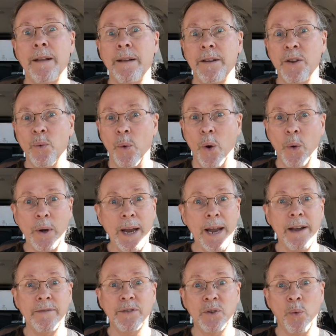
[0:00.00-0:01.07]
You won't
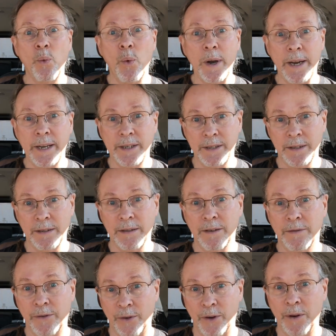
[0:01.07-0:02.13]
have to wait
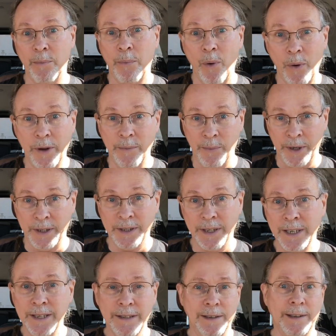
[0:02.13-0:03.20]
for an appointment.
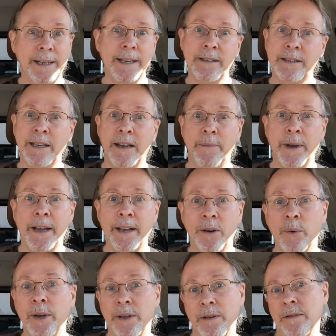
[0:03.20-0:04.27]
So last time I had to
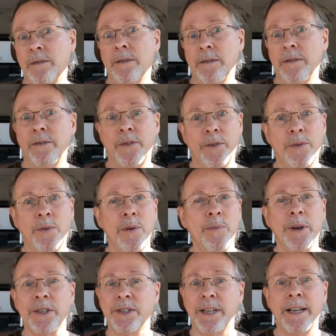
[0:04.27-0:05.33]
wait 3
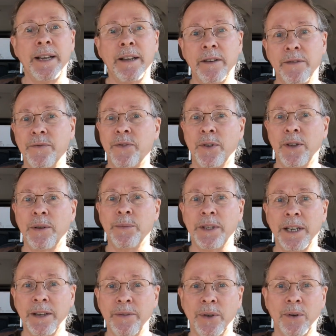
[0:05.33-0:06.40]
months ahead for them to
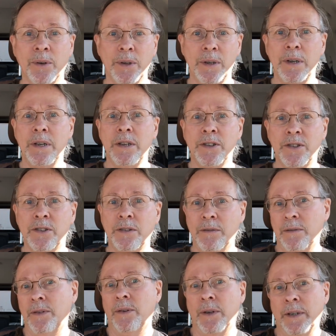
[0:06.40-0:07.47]
have their
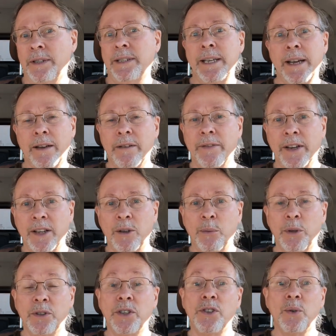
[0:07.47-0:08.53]
tech
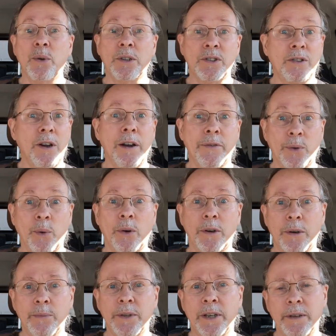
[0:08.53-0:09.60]
available to do a software
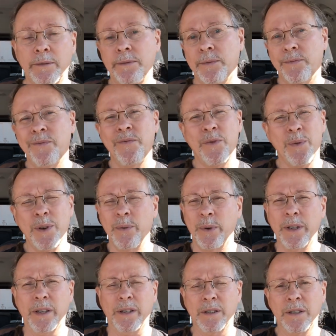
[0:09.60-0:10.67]
update. 3
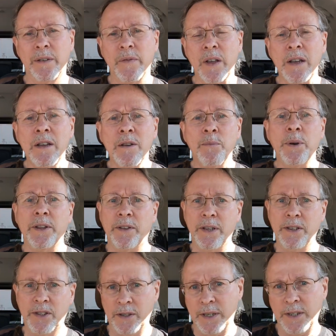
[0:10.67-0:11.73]
weeks. But
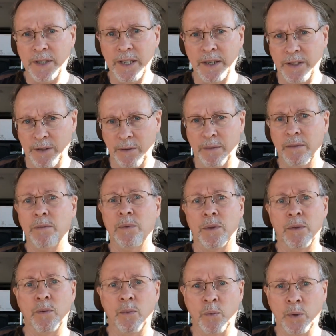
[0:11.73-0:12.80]
this, he says,
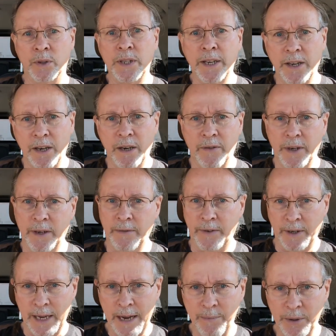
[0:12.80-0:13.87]
we'll take care of it. If
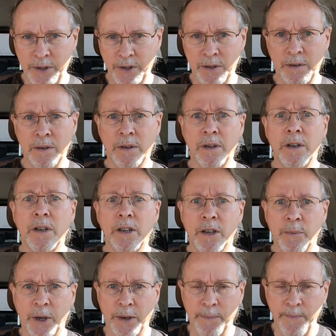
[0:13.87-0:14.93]
it happens,
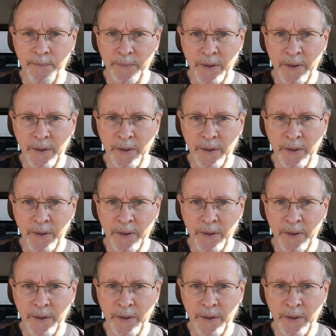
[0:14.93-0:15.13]
come in.